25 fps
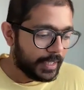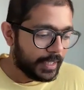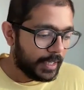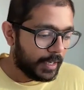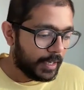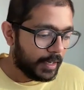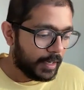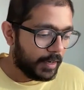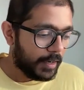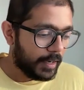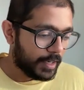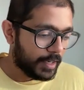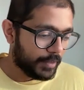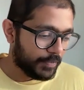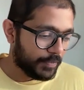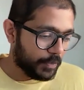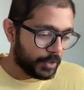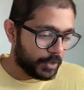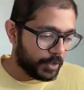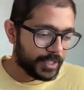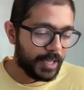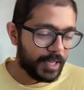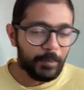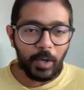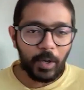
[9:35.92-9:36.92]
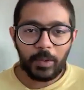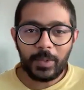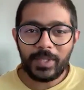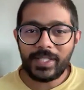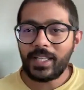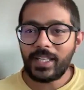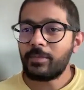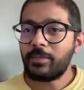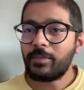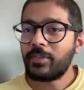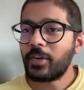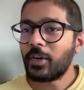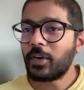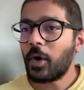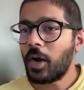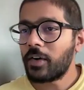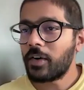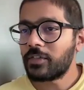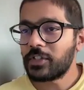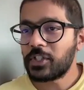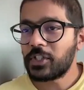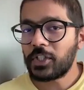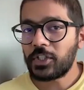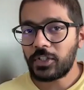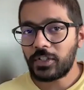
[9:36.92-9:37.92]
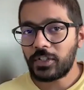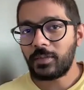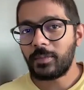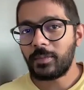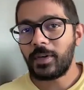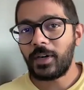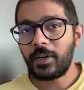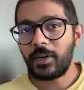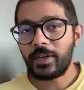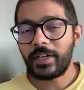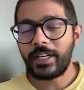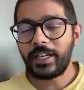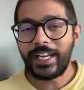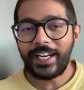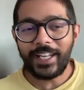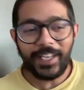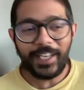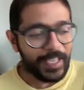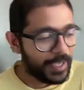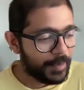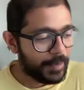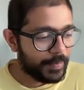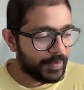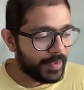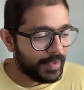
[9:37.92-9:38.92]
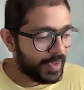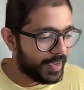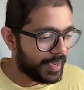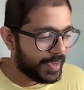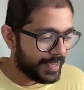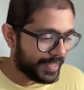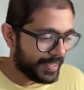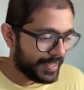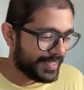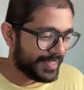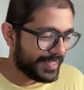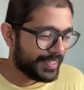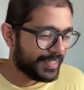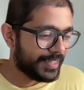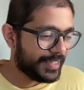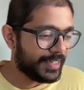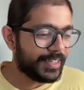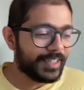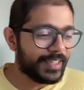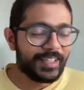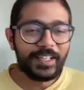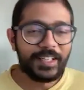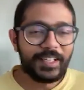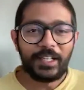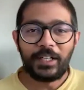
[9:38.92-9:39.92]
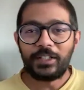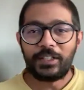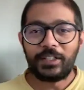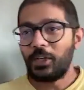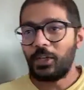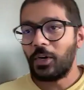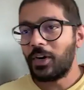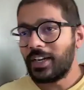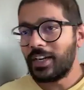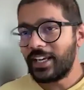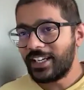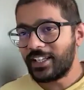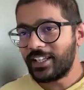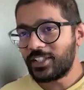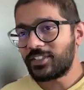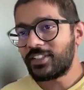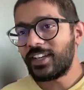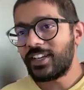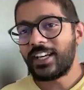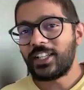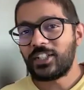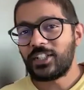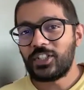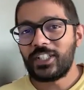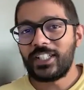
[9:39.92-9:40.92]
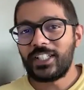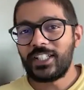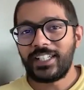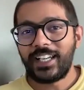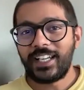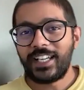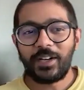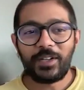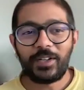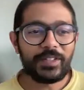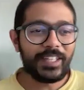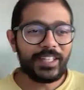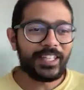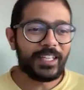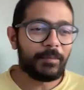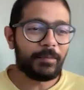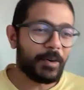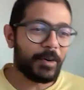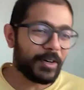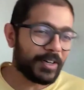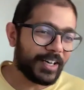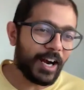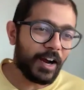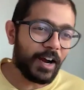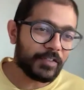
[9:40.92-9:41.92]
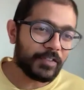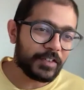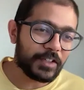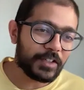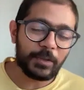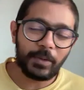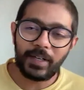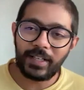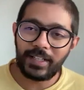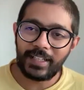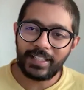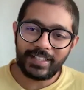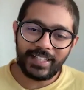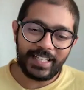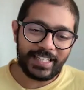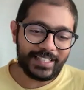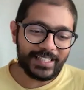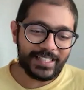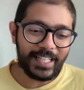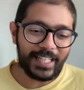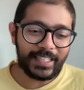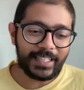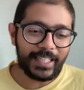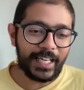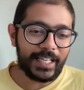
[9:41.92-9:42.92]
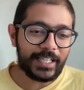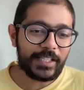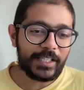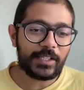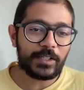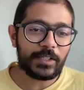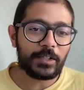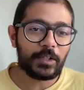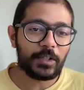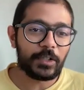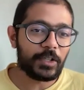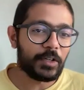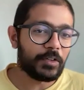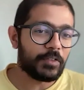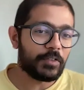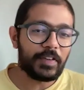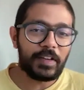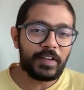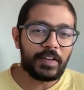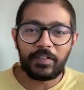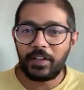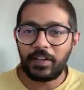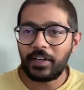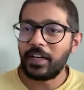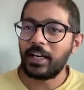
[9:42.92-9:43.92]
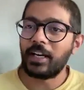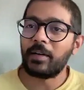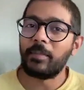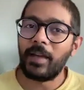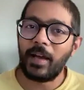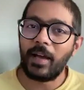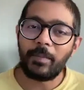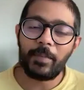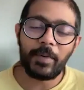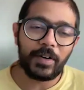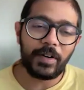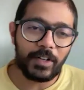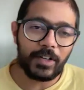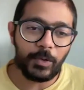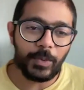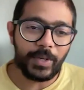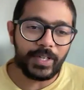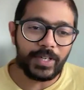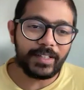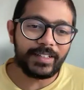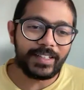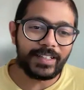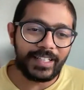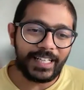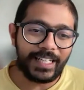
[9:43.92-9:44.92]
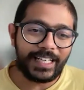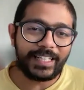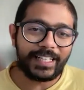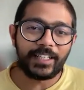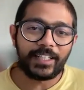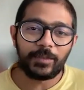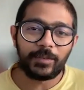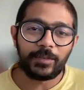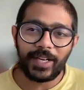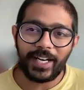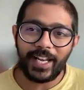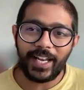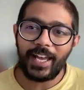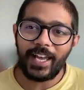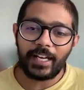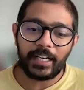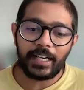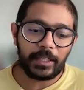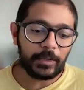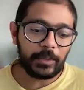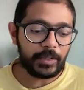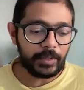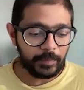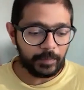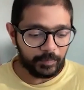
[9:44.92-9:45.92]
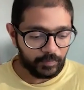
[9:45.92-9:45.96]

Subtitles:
And of course, I'm always up for a conversation about data APIs and your data strategy and how you're thinking about GraphQL and things like that. So, you know, feel free to hit me up on Twitter and LinkedIn, where I hang out.